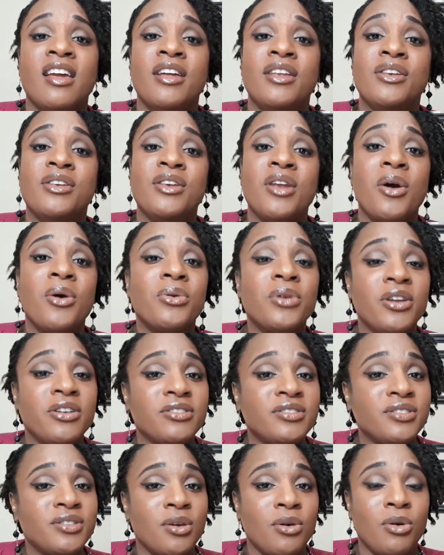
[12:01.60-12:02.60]
know your
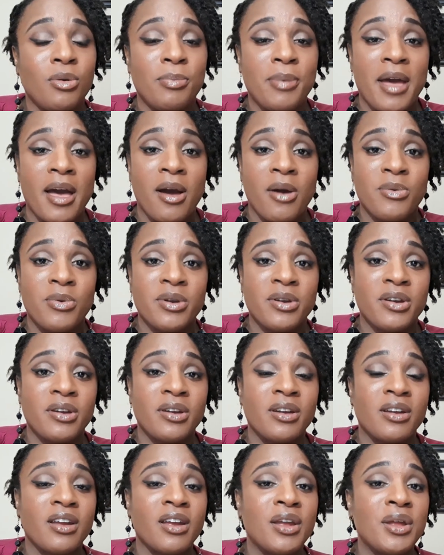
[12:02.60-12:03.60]
soul power.
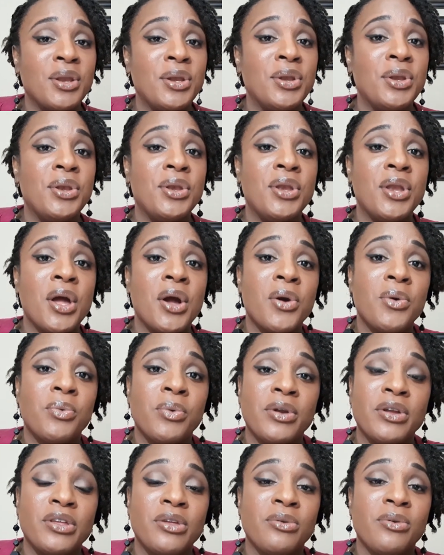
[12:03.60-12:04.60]
Know
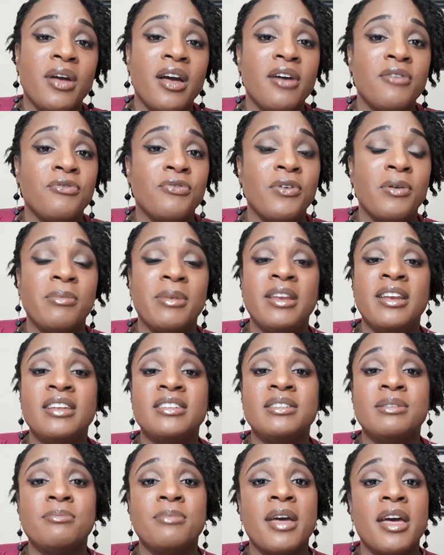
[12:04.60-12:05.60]
where you come from. It
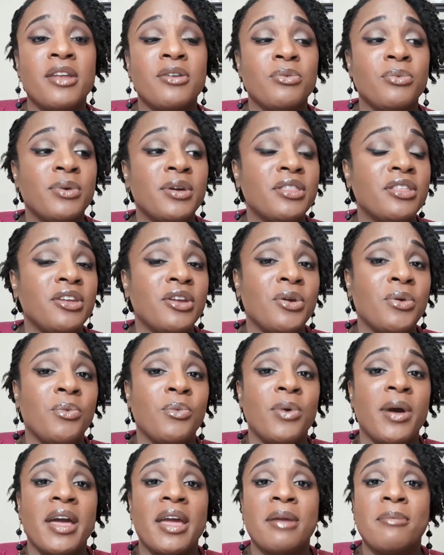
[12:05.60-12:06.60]
doesn't matter whether you're
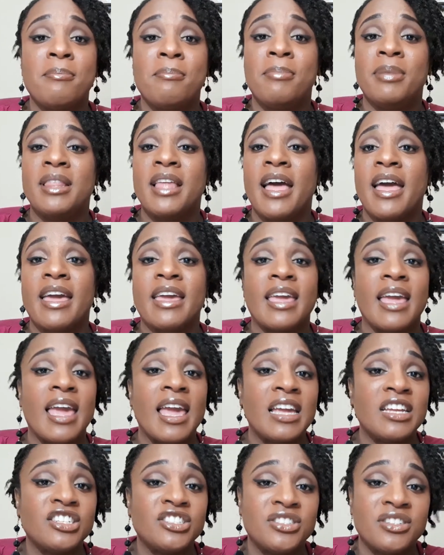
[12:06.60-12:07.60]
white, black,
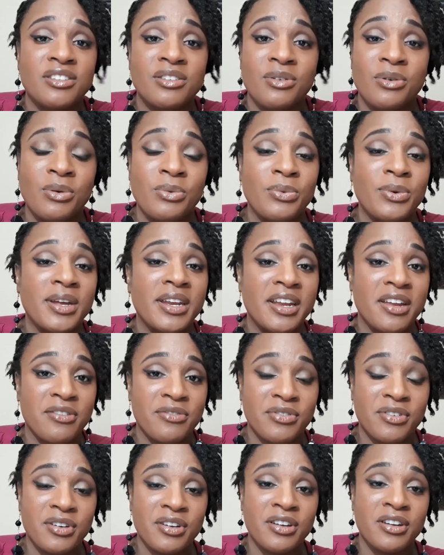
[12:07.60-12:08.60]
Asian, or
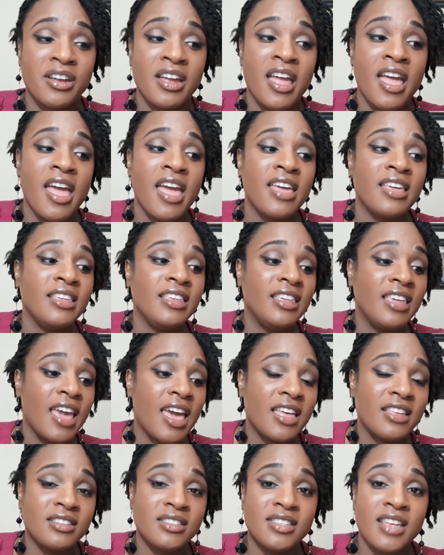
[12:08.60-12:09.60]
whatever.
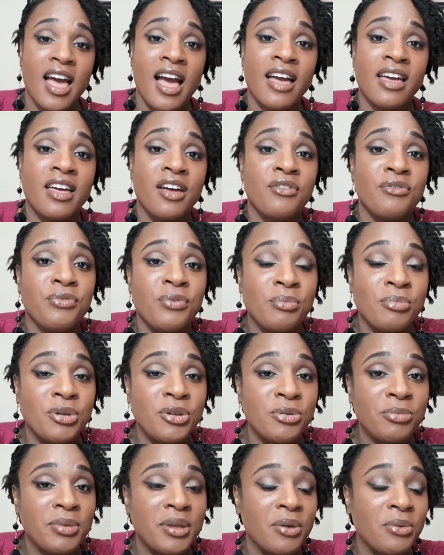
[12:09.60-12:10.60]
Yes, I come from
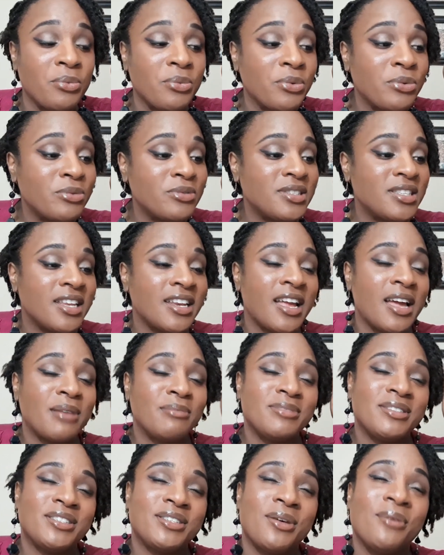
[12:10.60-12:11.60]
Nubian roots, and
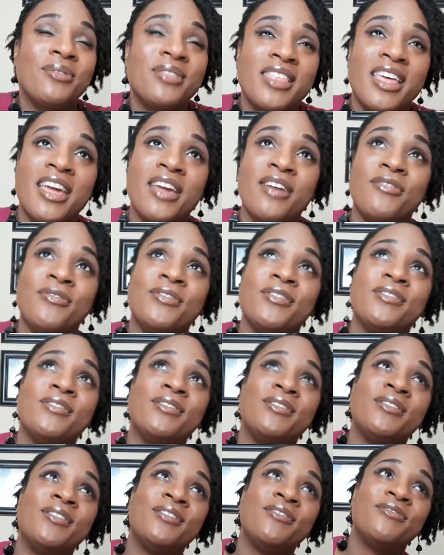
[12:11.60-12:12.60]
I'm so
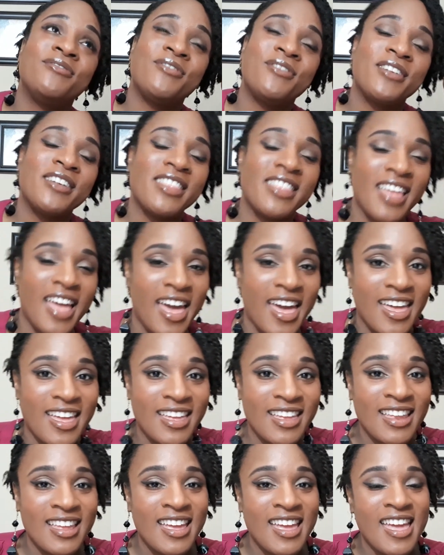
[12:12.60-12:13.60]
thankful for
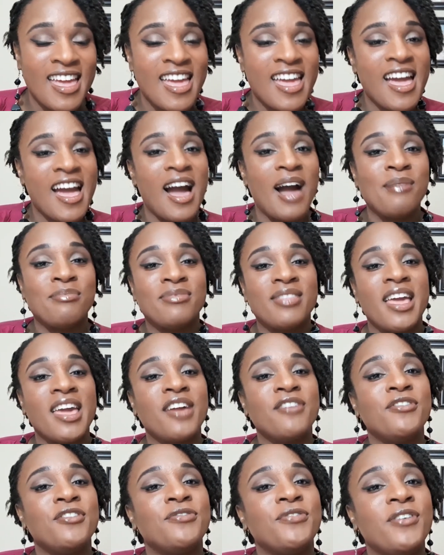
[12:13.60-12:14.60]
that. I'm
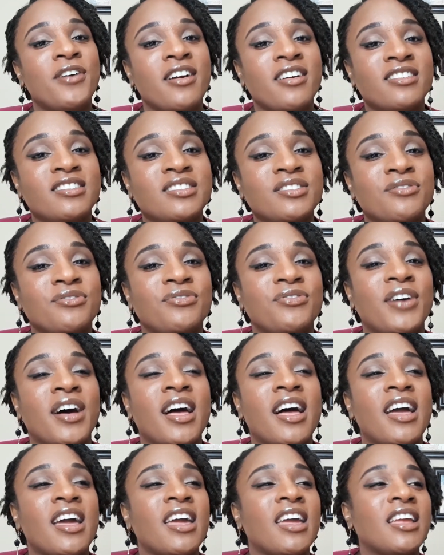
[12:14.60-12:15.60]
thankful for our
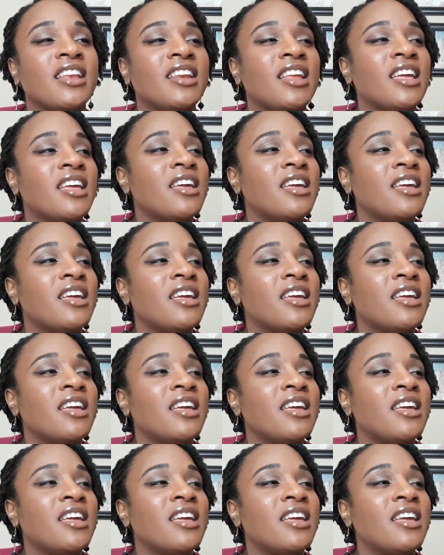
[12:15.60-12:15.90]
divine